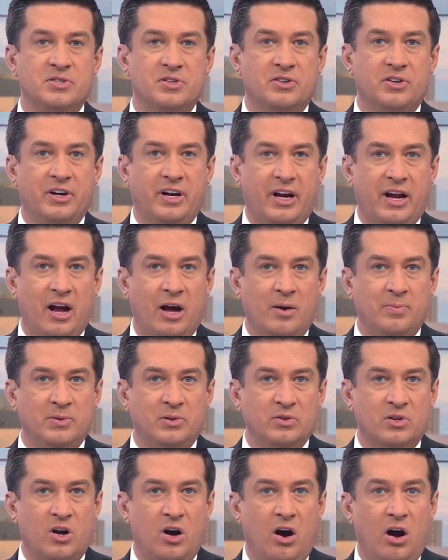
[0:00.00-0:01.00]
Missouri
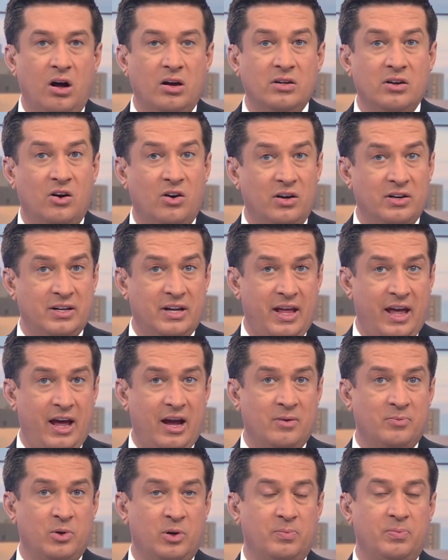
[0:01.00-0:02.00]
couple caught on
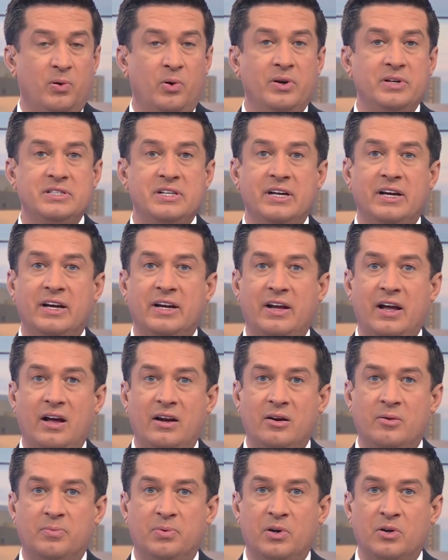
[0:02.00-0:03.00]
camera pointing a
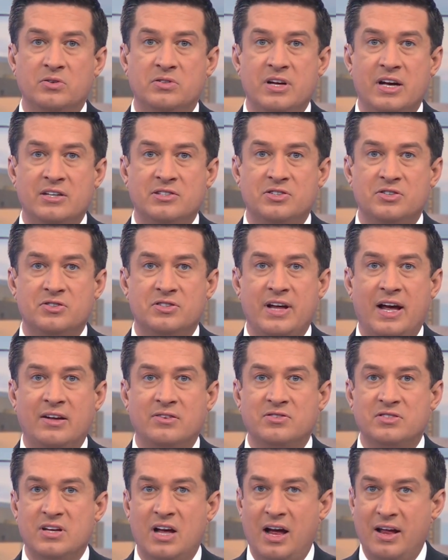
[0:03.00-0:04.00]
gun at protesters
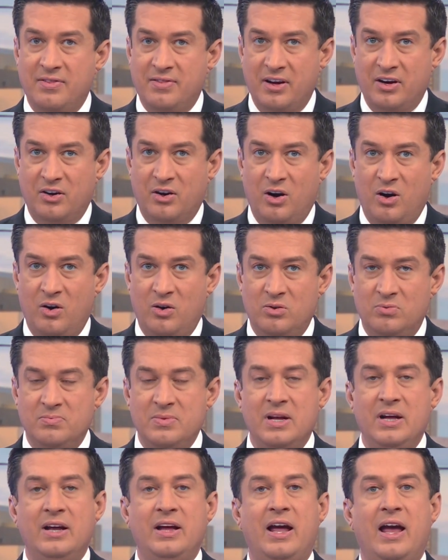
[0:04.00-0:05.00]
outside their
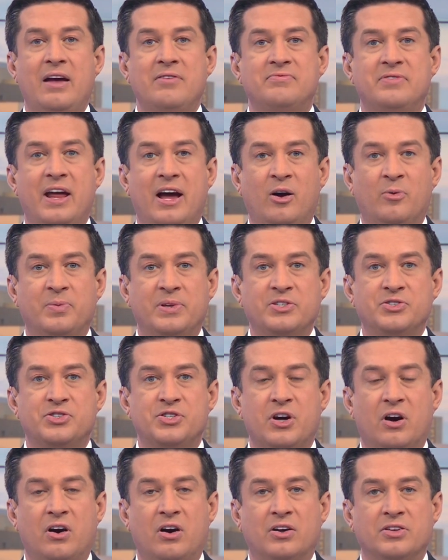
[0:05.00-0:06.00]
home have now
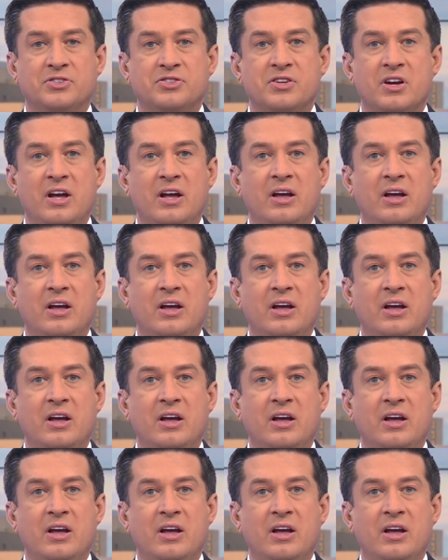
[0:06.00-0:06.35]
been charged.